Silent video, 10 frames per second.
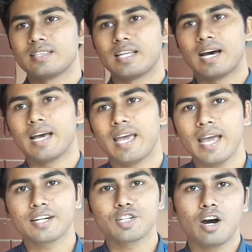the
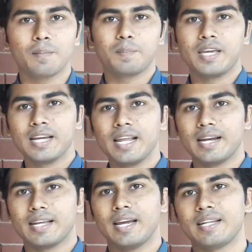Act of
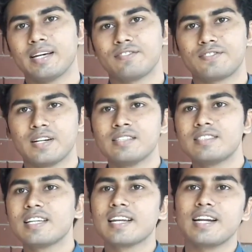England, and the France
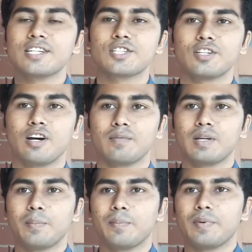Declaration of
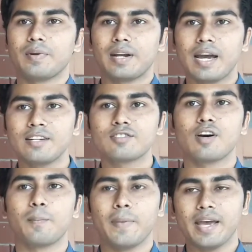the Rights
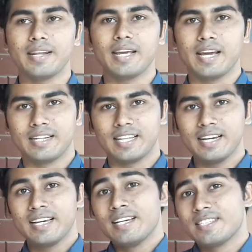of Man and
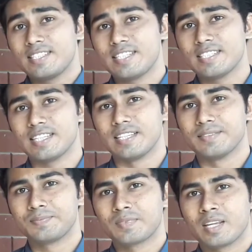the Citizen,
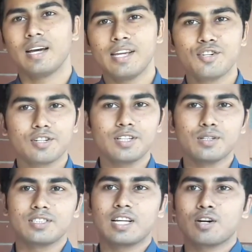that
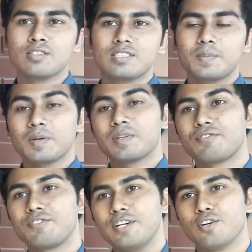introduced the concept of
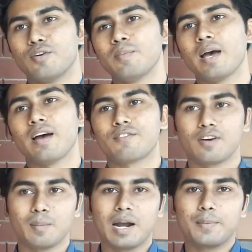the freedom
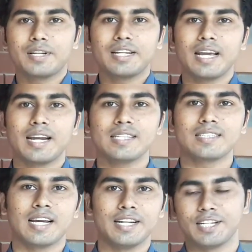from arbitrary
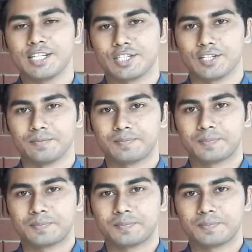arrest and detention.